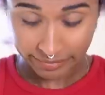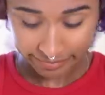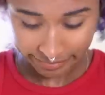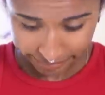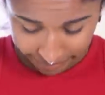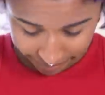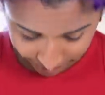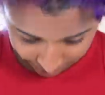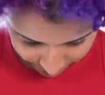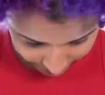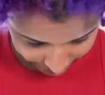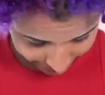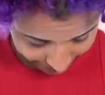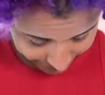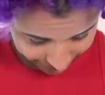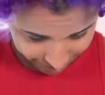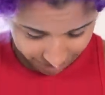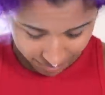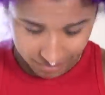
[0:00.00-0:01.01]
hair
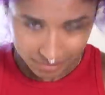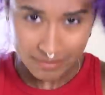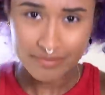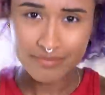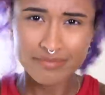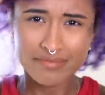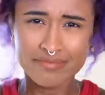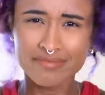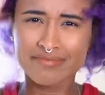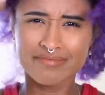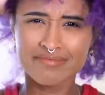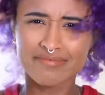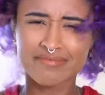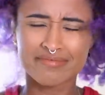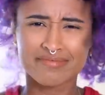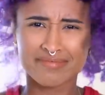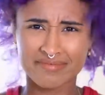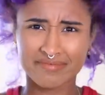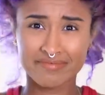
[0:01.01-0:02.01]
scrunchie, which is
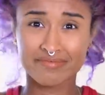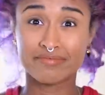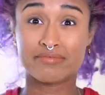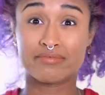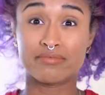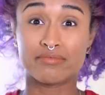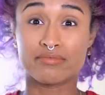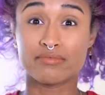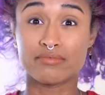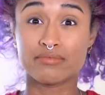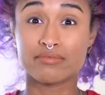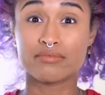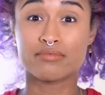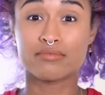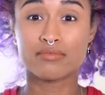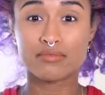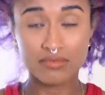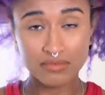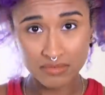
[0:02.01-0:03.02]
great for preventing
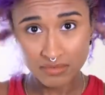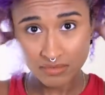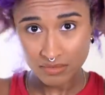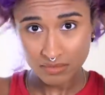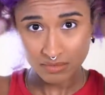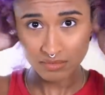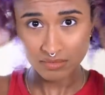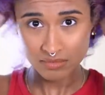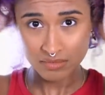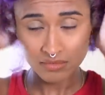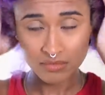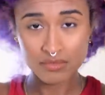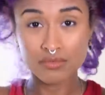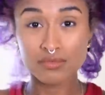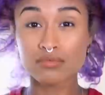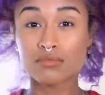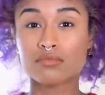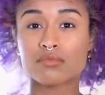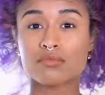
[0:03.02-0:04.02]
breakage, three
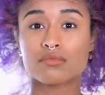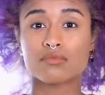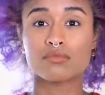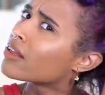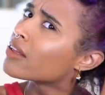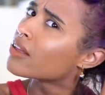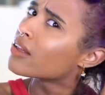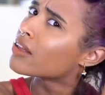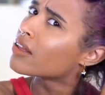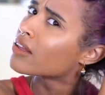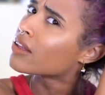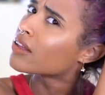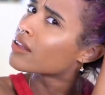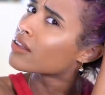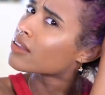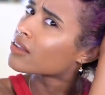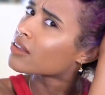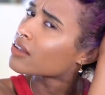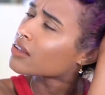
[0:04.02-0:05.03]
different textures,
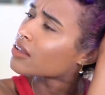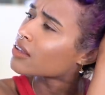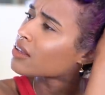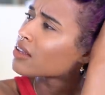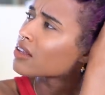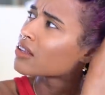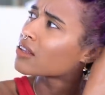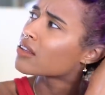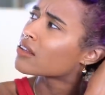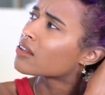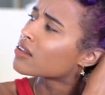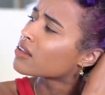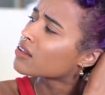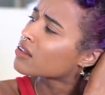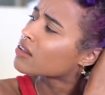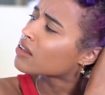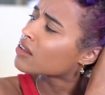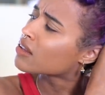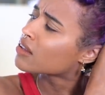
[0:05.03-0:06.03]
and a
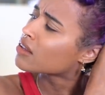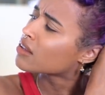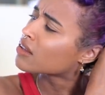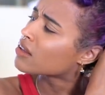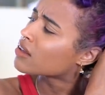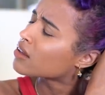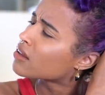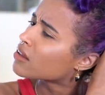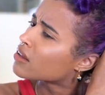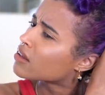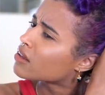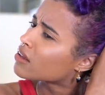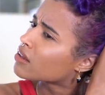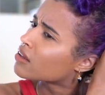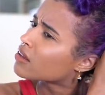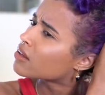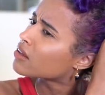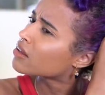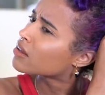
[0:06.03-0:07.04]
bonus bobby
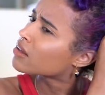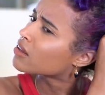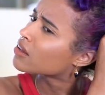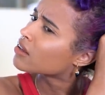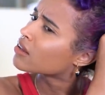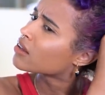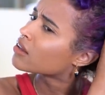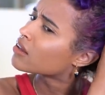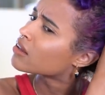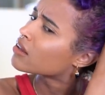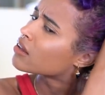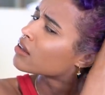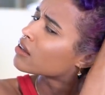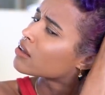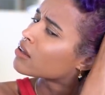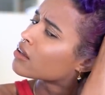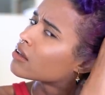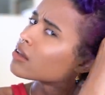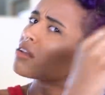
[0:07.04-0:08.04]
pin that
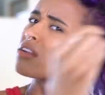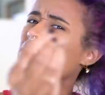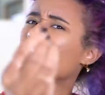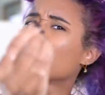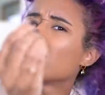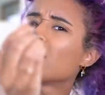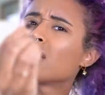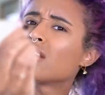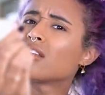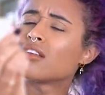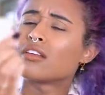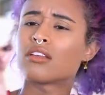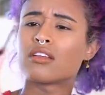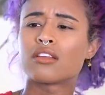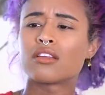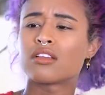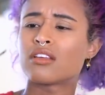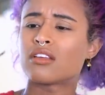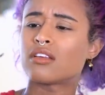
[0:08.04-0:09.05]
I totally forgot
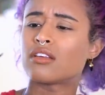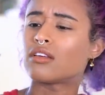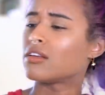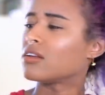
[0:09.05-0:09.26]
about.